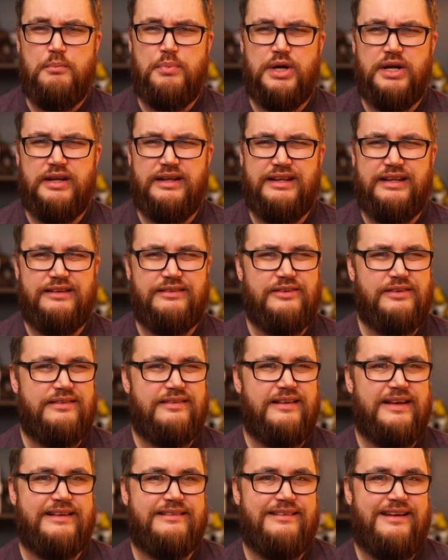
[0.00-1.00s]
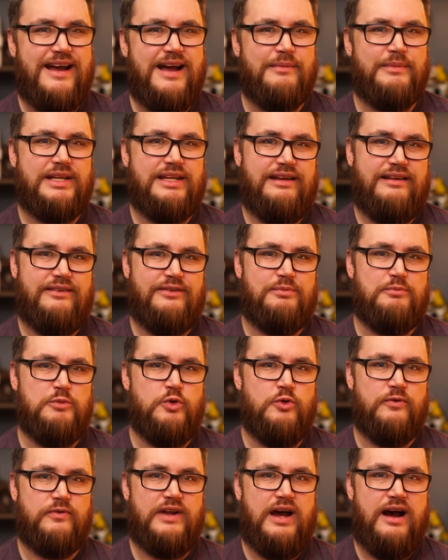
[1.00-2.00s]
But it looks like Tommy has
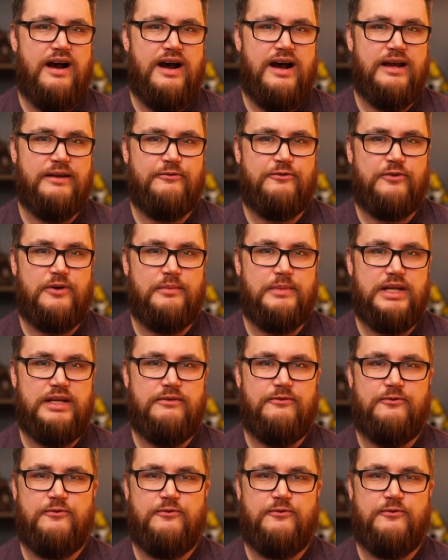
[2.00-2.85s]
moved on from it,